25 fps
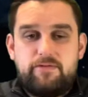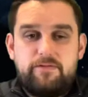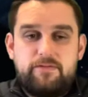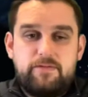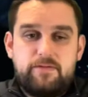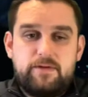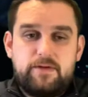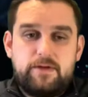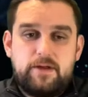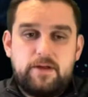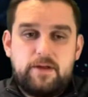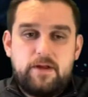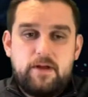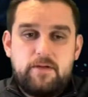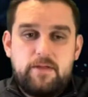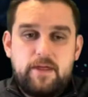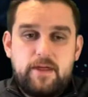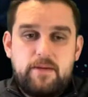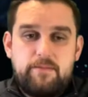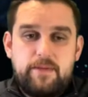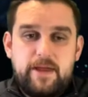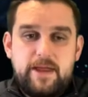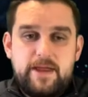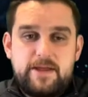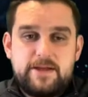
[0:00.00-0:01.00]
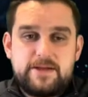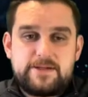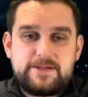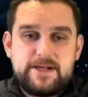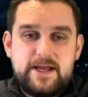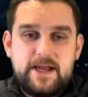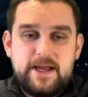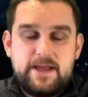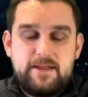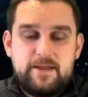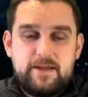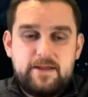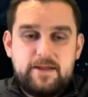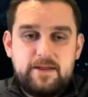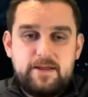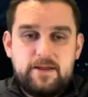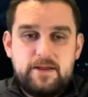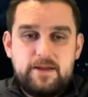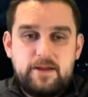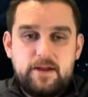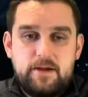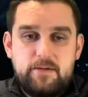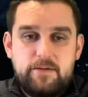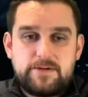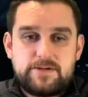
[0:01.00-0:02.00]
you know, they may say that,
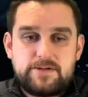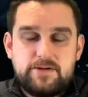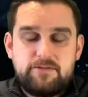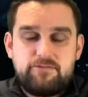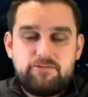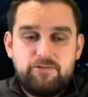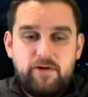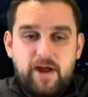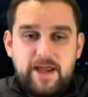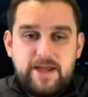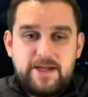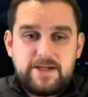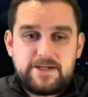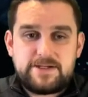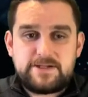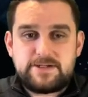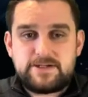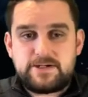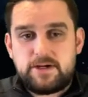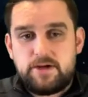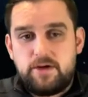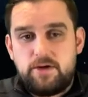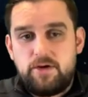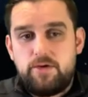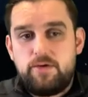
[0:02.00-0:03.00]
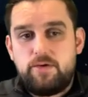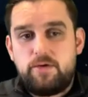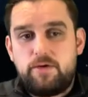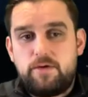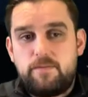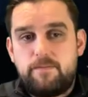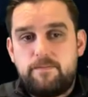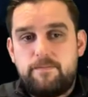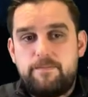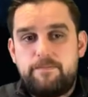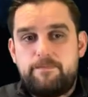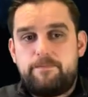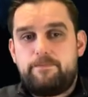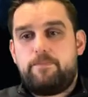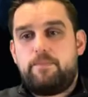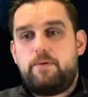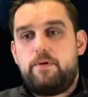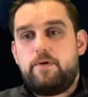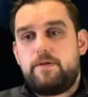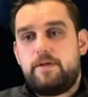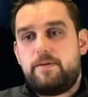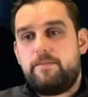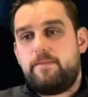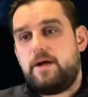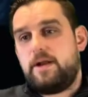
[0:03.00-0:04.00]
you know, it's a race to who can
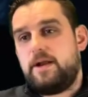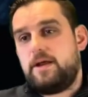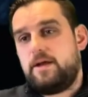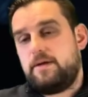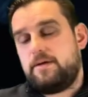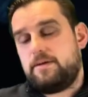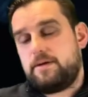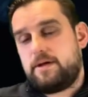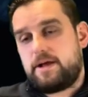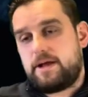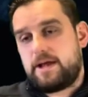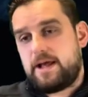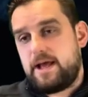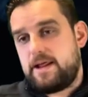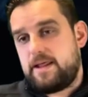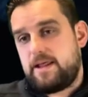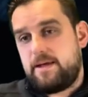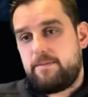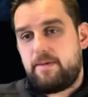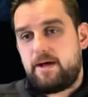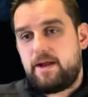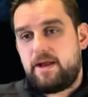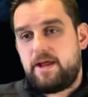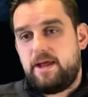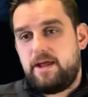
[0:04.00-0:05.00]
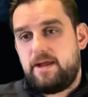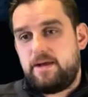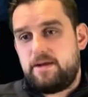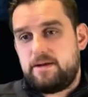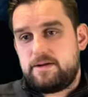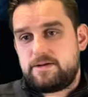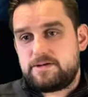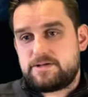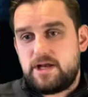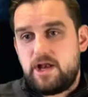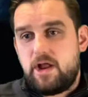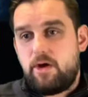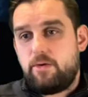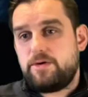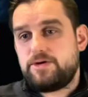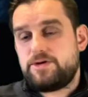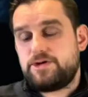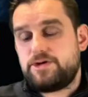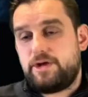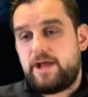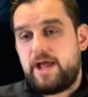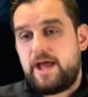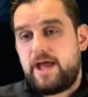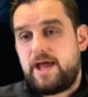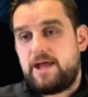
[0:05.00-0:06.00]
put the money, get the money in as low as
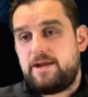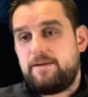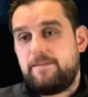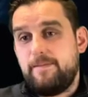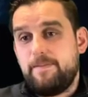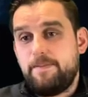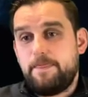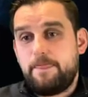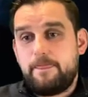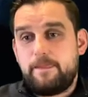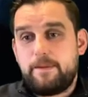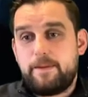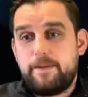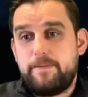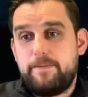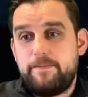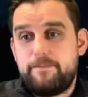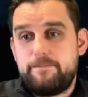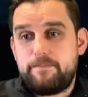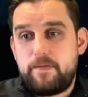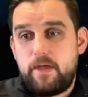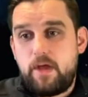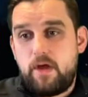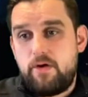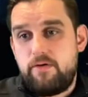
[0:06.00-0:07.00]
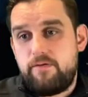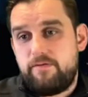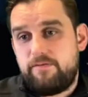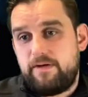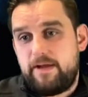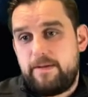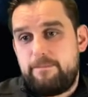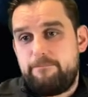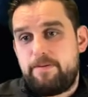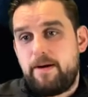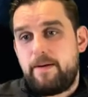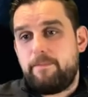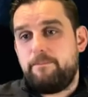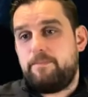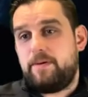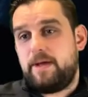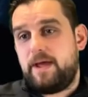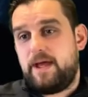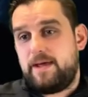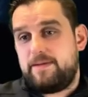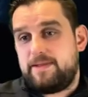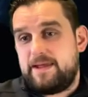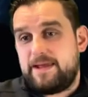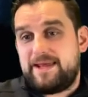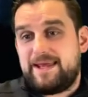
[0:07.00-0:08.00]
you can, hopefully pump
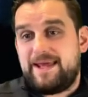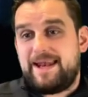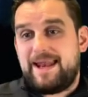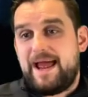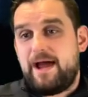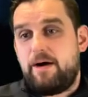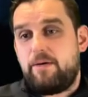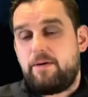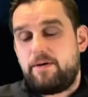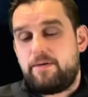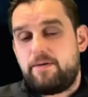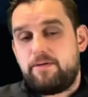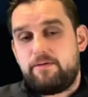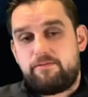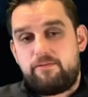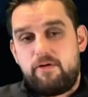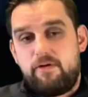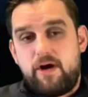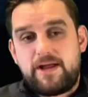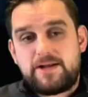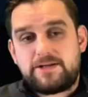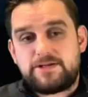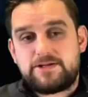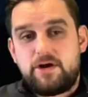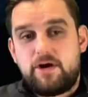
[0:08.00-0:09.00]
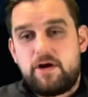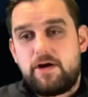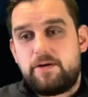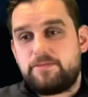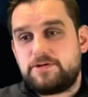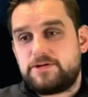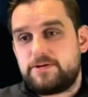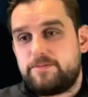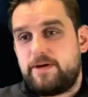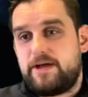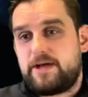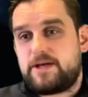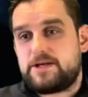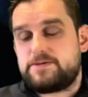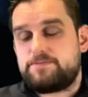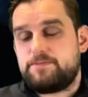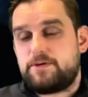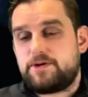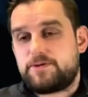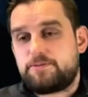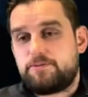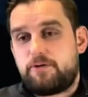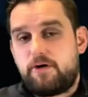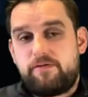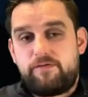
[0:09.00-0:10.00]
it and then get out at the right time to make as
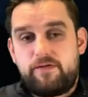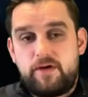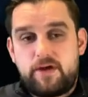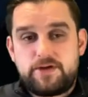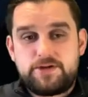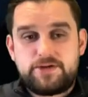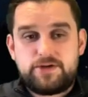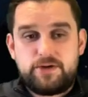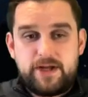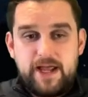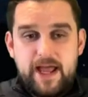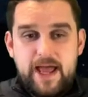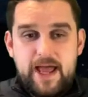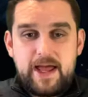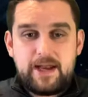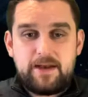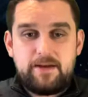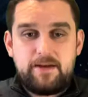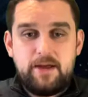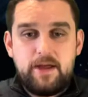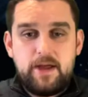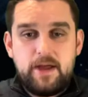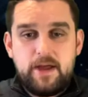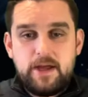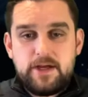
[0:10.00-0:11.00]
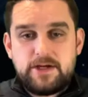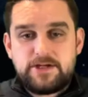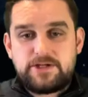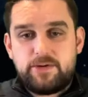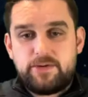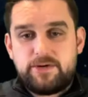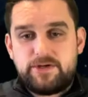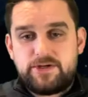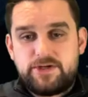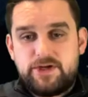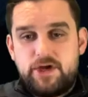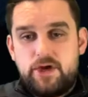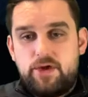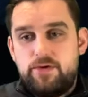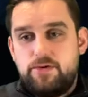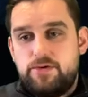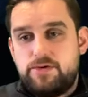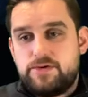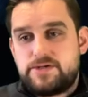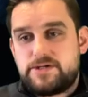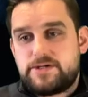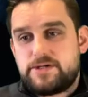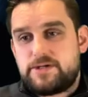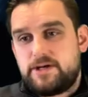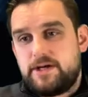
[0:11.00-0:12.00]
much profit as you can. So it's
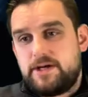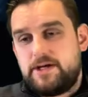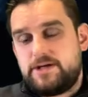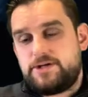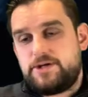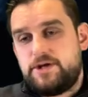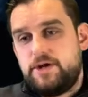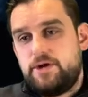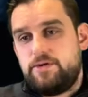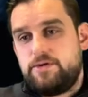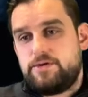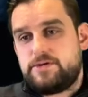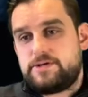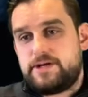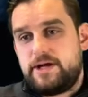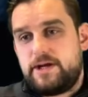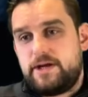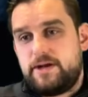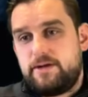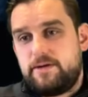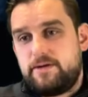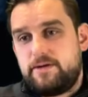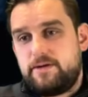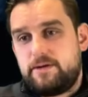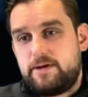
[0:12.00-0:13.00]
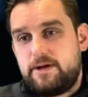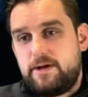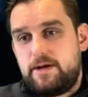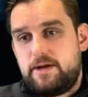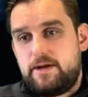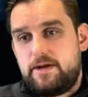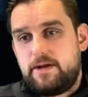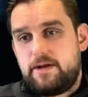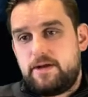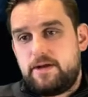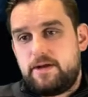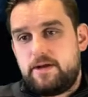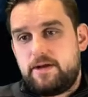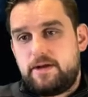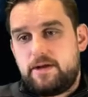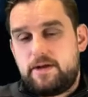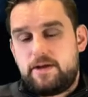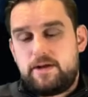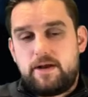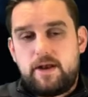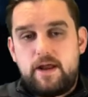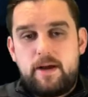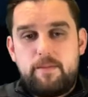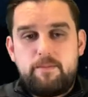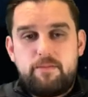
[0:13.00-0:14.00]
used in
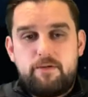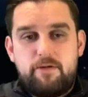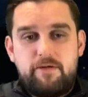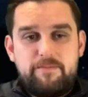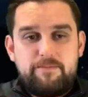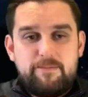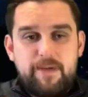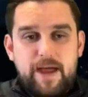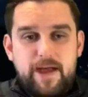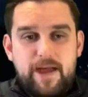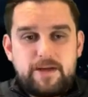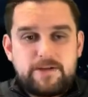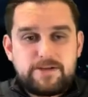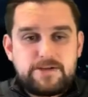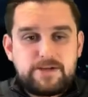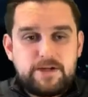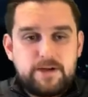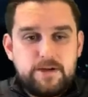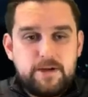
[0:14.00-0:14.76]
a number of manners.